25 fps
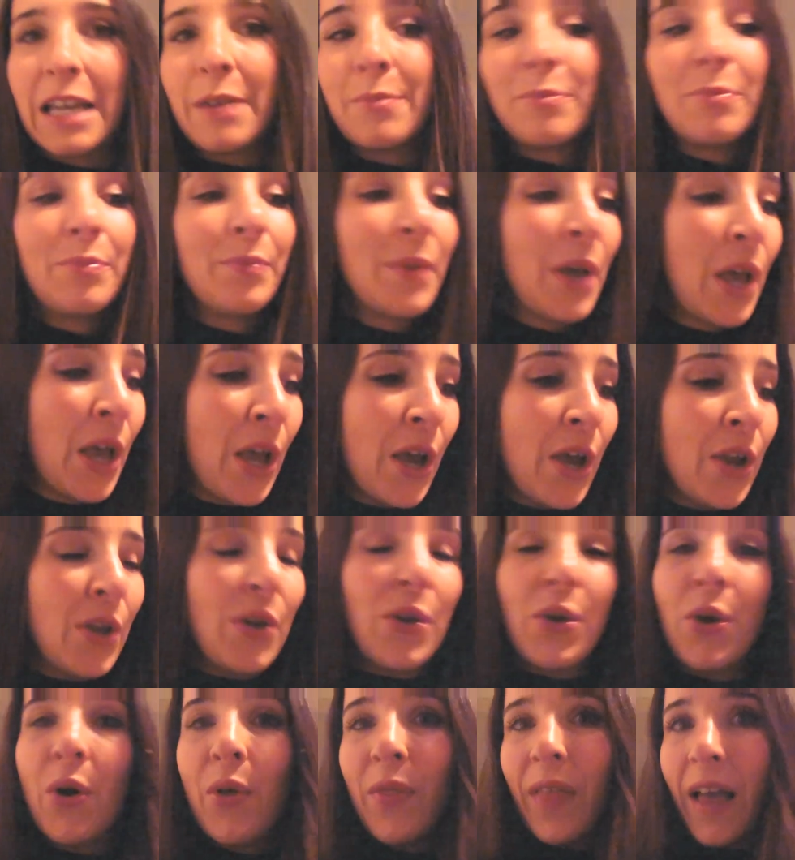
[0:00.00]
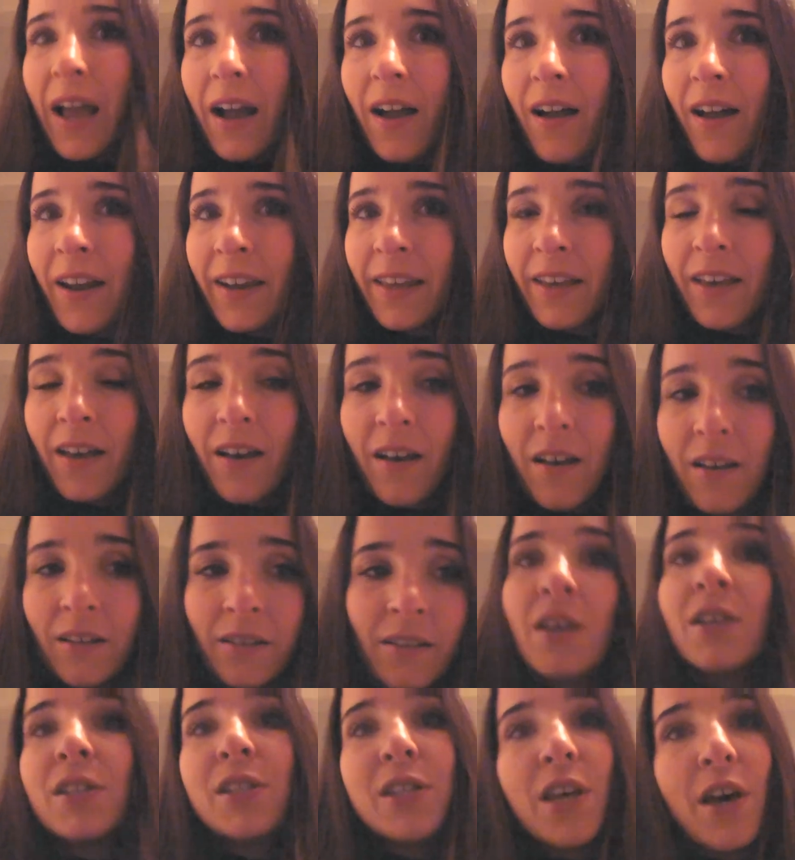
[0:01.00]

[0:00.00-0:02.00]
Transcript: I'm not that kind of girl.